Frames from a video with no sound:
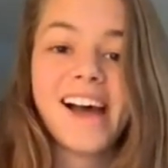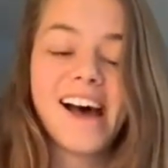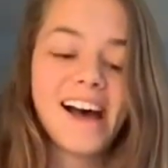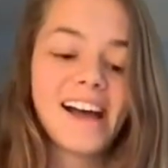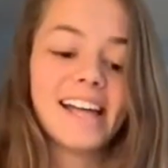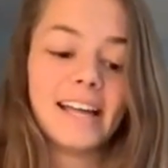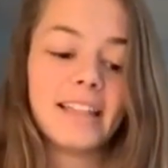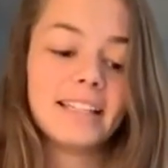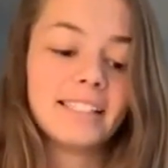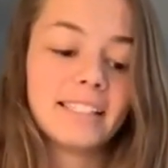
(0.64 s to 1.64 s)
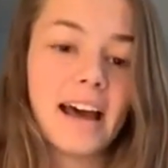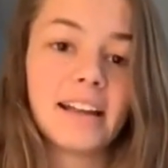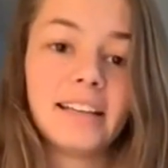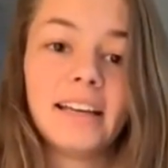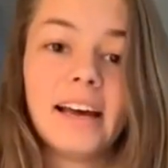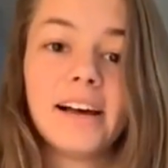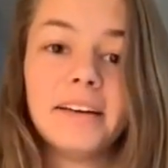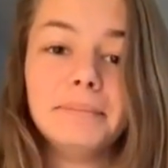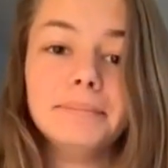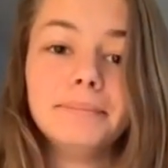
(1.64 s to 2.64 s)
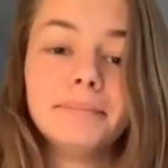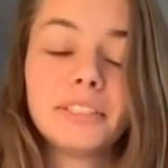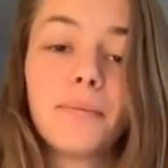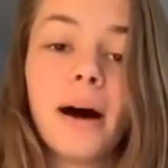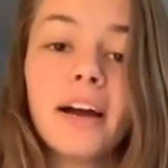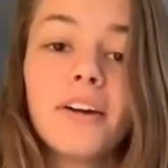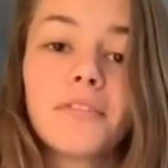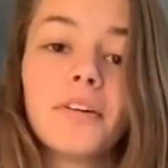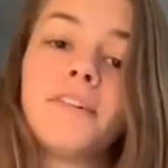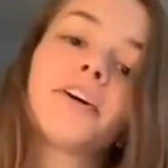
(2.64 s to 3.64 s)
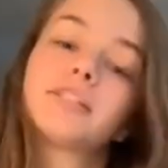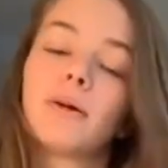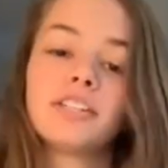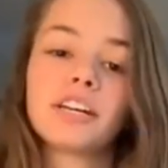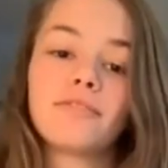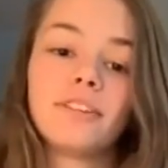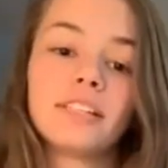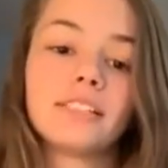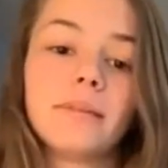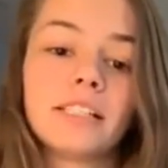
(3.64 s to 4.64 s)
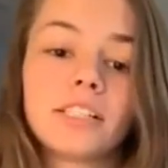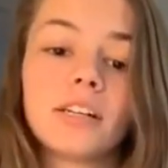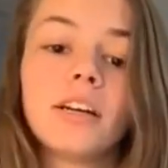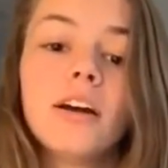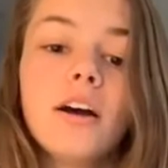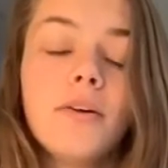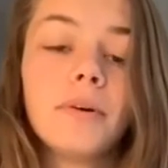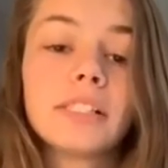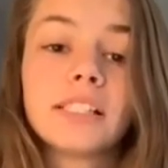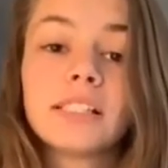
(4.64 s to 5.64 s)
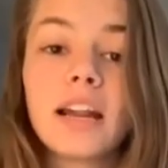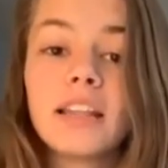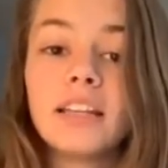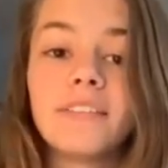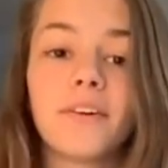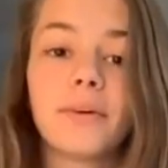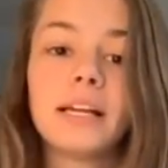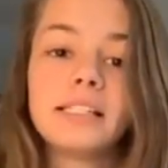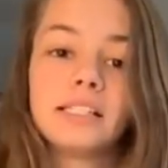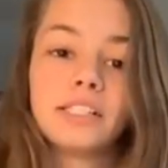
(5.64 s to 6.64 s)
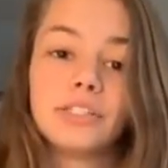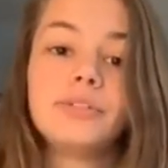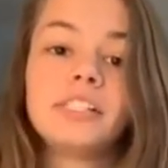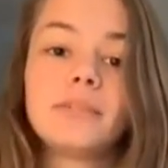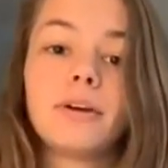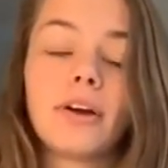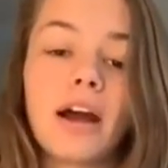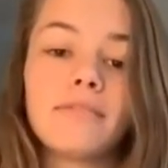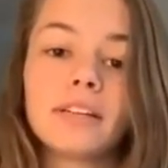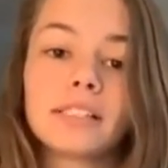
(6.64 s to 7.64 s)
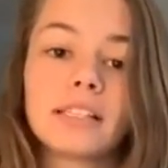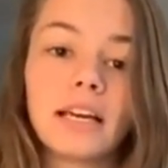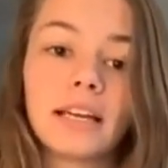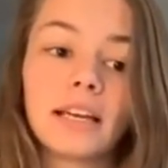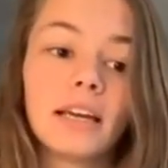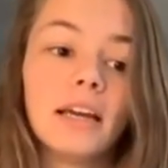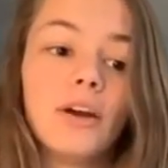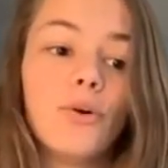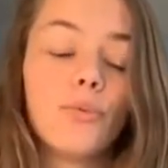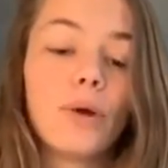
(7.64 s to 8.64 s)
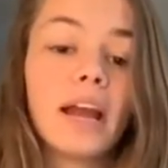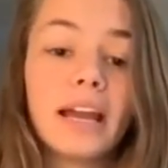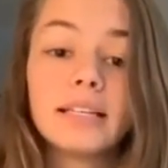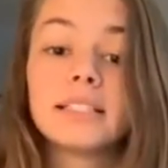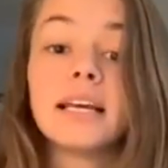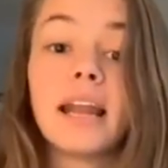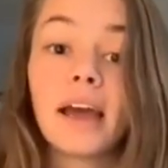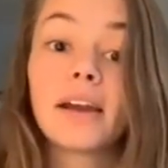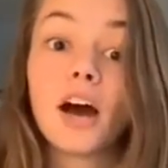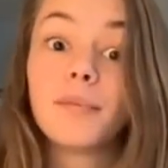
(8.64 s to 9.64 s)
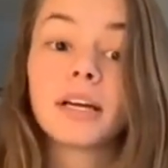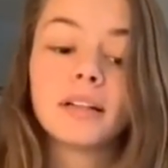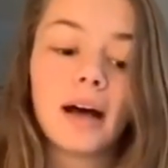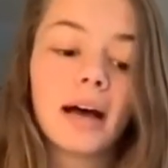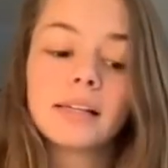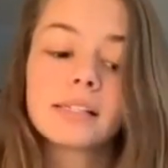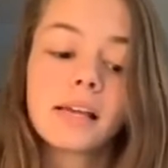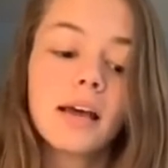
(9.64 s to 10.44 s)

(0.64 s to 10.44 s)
Hi, this is Natalie. So my overall focus project for this semester was to study the different ways that student demographics like race and economic class,